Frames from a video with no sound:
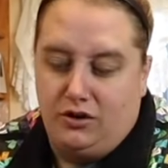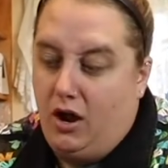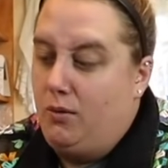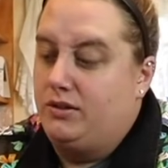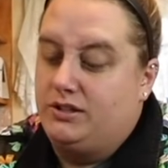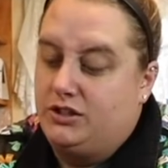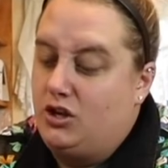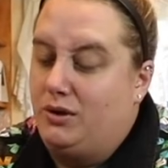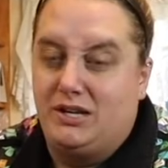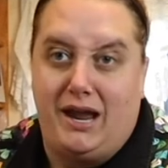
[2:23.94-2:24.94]
turn out well, this is
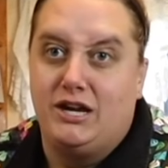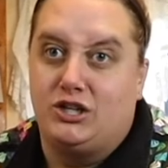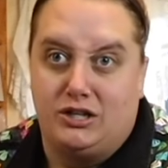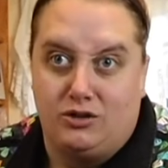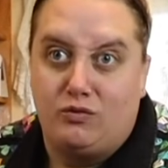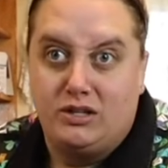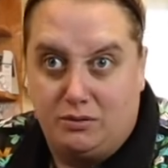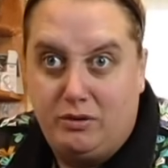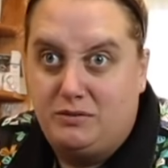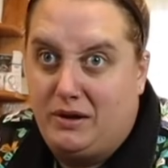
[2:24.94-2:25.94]
no indication that the
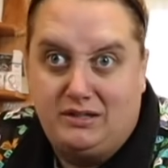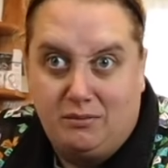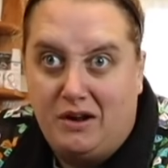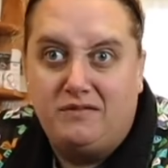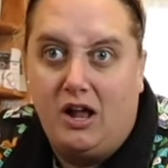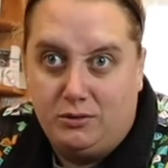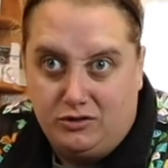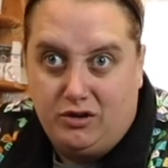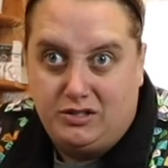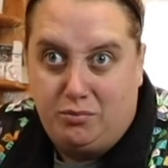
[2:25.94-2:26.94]
recipe's bad because I'm not following
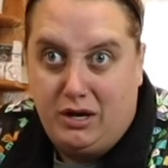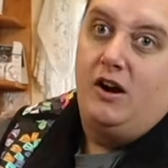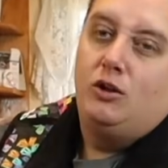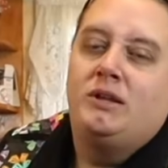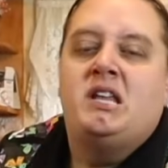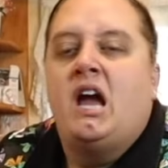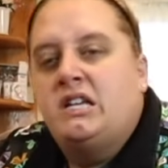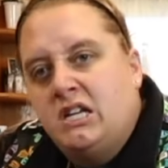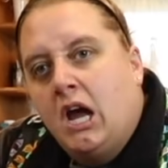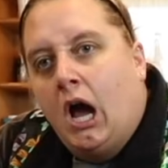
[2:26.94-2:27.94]
the recipe. Following the
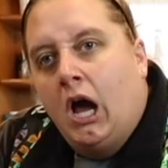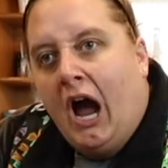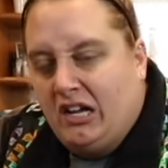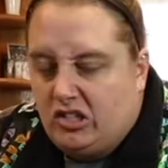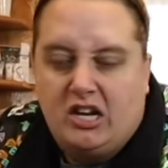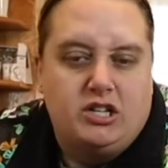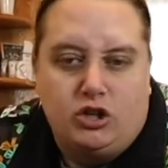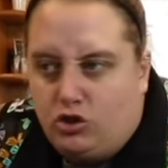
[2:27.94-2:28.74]
idea. I scented a